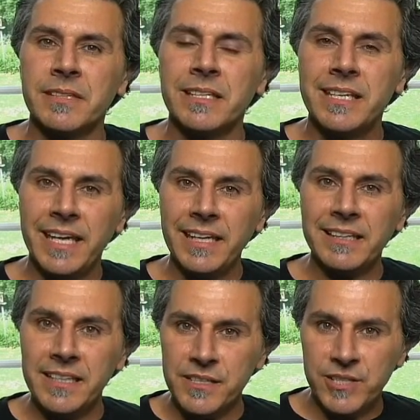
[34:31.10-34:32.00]
get
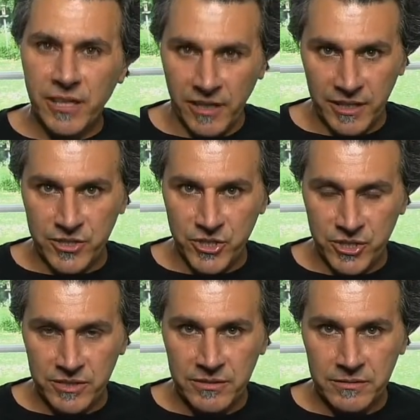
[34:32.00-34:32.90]
in touch
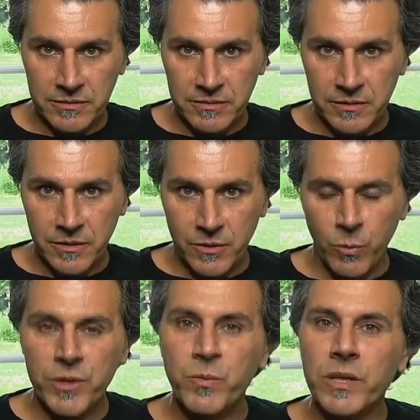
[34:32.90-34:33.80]

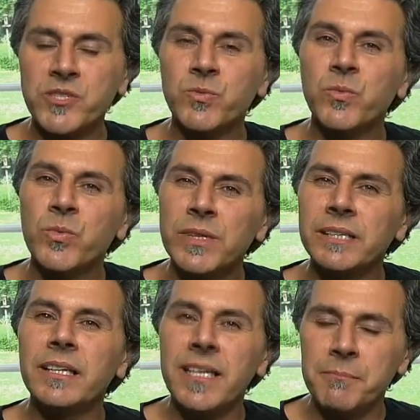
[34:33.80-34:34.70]
with what's
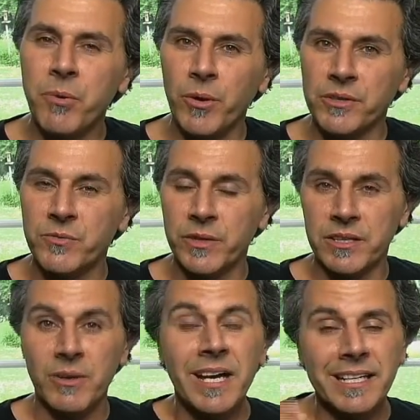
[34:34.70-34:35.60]
really important with you,
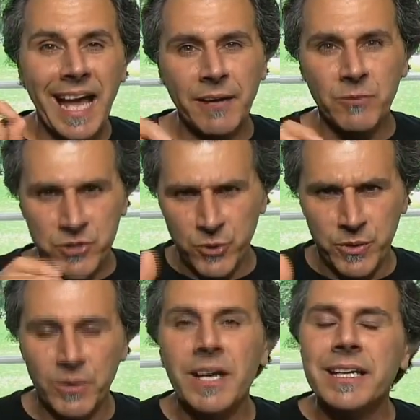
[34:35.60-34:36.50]
not
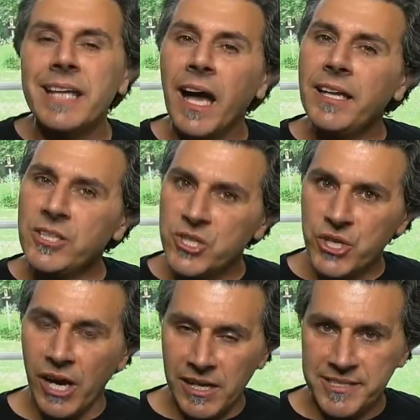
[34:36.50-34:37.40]

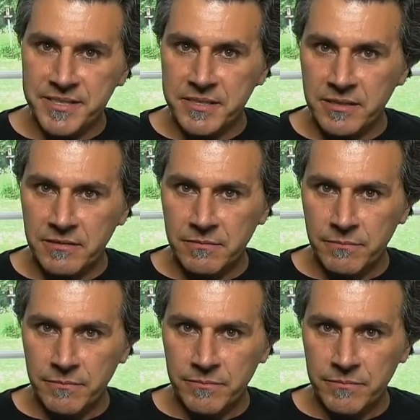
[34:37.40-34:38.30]
just
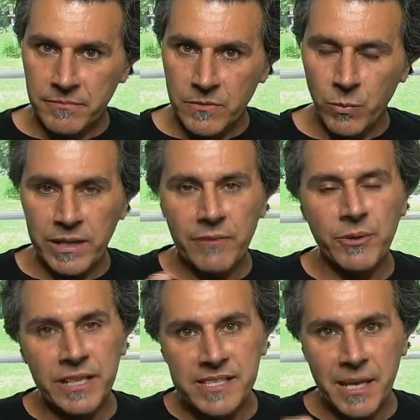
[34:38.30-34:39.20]
whatever
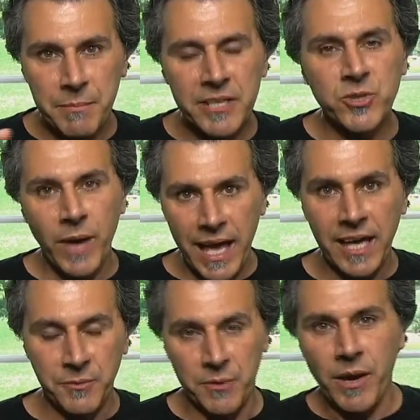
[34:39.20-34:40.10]
it is that made you
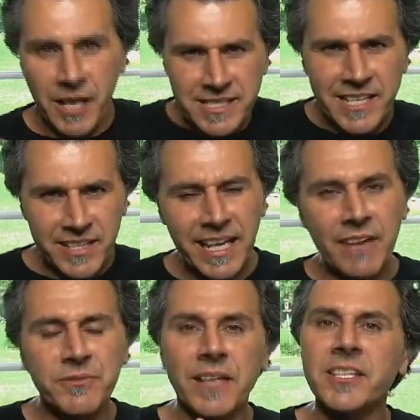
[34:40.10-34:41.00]
angry, right? Because that's going
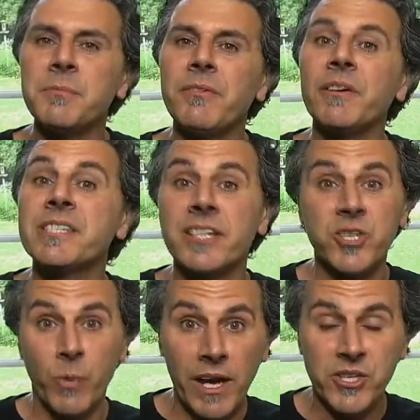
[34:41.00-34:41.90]
to be very
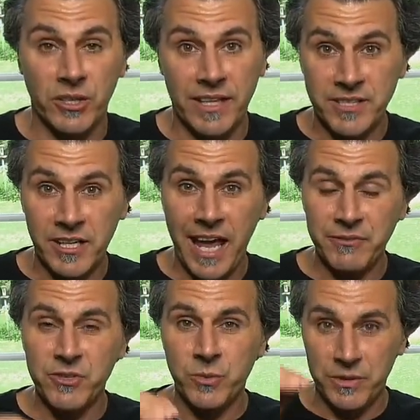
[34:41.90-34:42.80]
situational. It's going to have
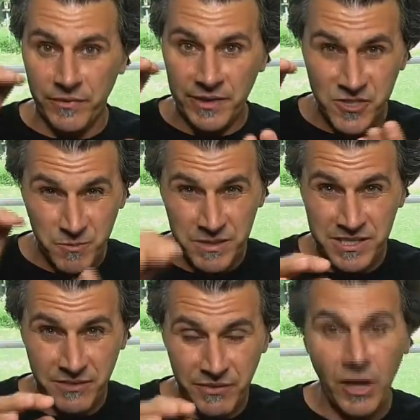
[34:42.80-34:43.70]
to do with a very
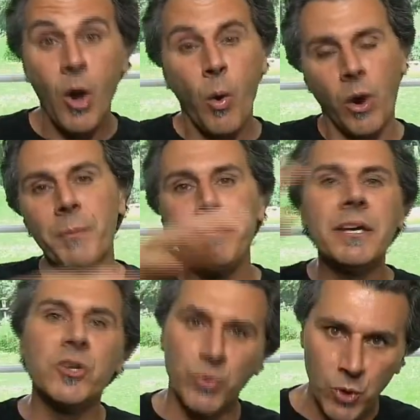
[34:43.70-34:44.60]
specific, or maybe
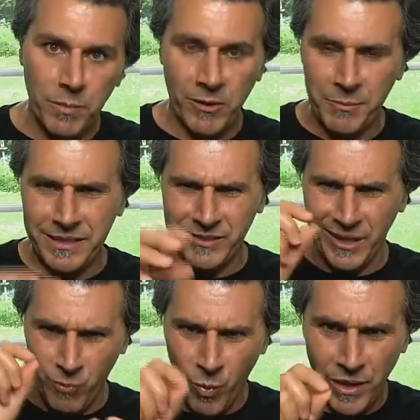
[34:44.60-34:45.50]
a group. I don't mean
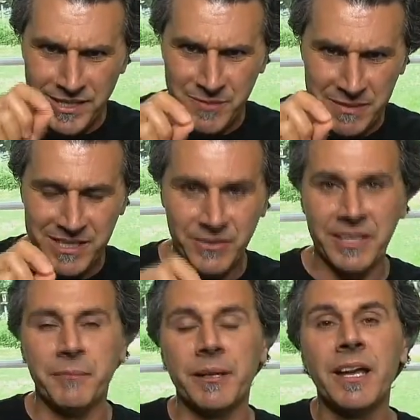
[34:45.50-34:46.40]
like one specific
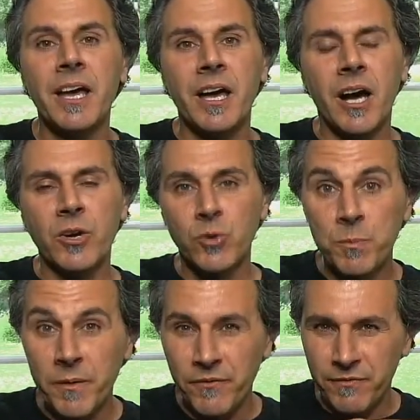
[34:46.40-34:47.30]
thing, but a
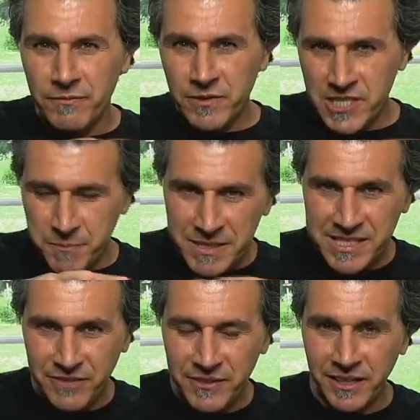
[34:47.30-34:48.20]
group of
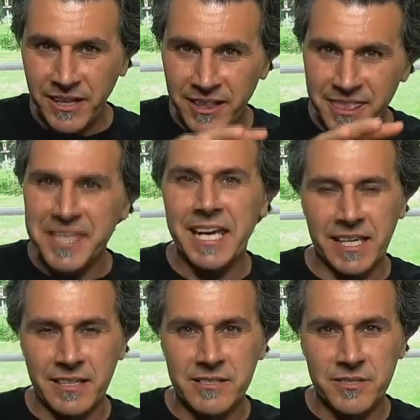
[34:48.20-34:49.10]
specific
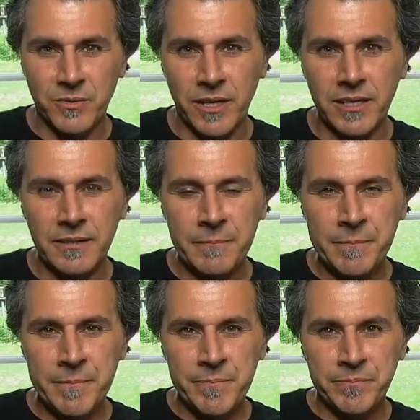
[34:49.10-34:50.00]
things, right?
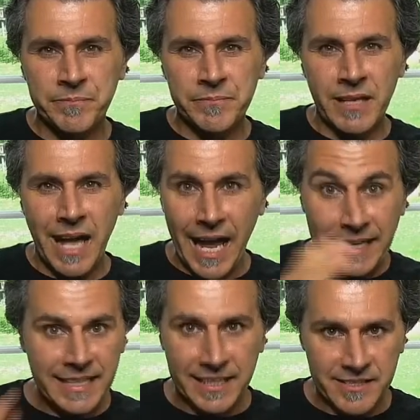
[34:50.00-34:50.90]

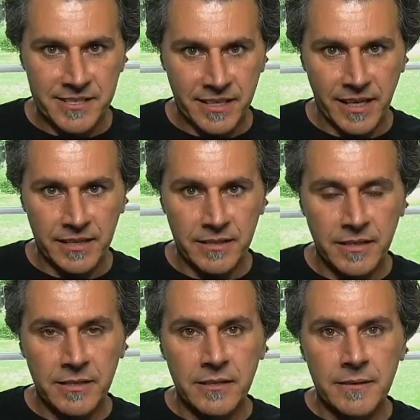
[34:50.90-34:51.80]
Ideas again.
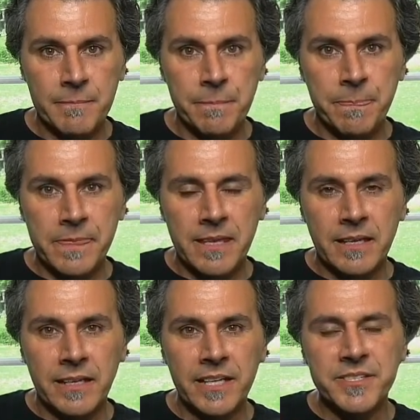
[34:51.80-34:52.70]

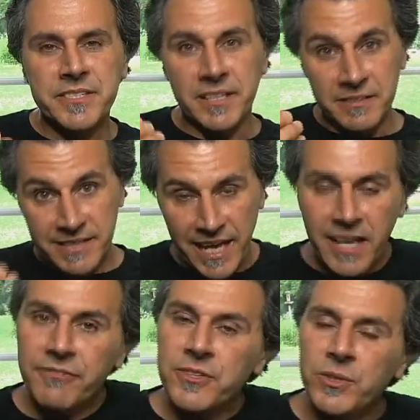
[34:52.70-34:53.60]
It's to take a
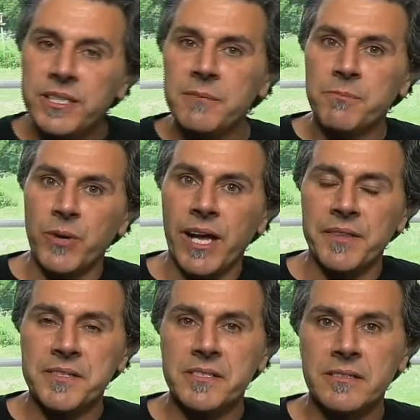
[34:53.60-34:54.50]
few deep
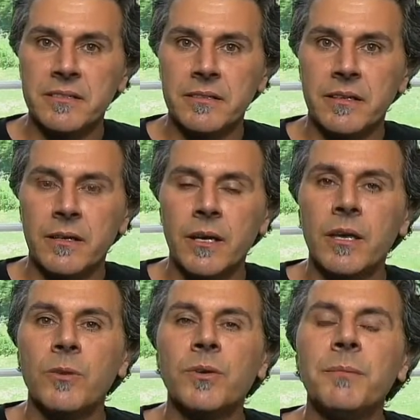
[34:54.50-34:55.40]
breaths,
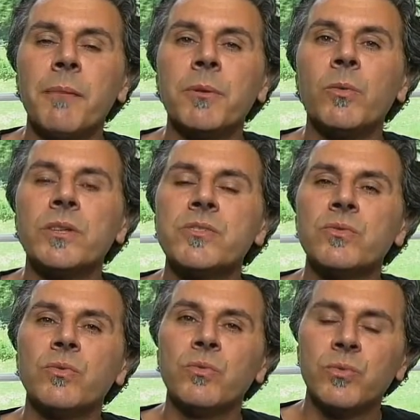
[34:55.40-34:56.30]
remember what's
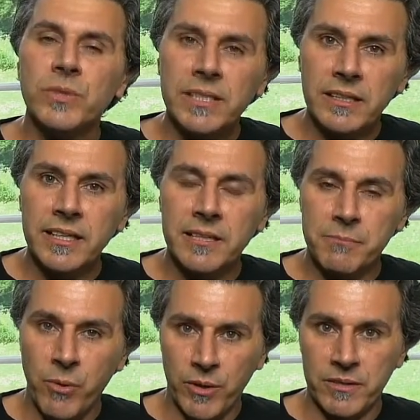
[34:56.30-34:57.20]
really
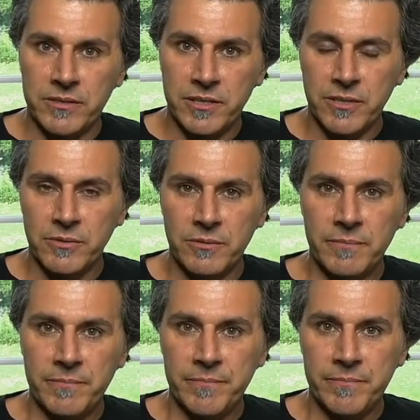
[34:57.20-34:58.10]
important to you.
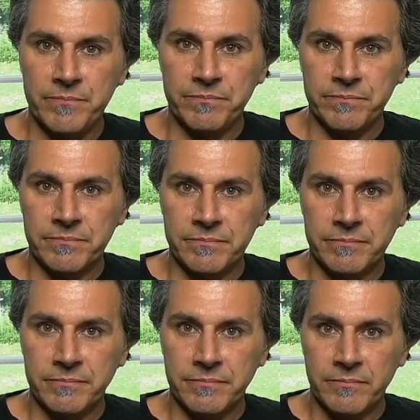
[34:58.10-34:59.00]

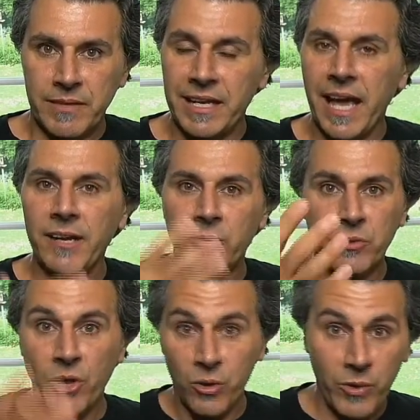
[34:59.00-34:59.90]
And I don't know who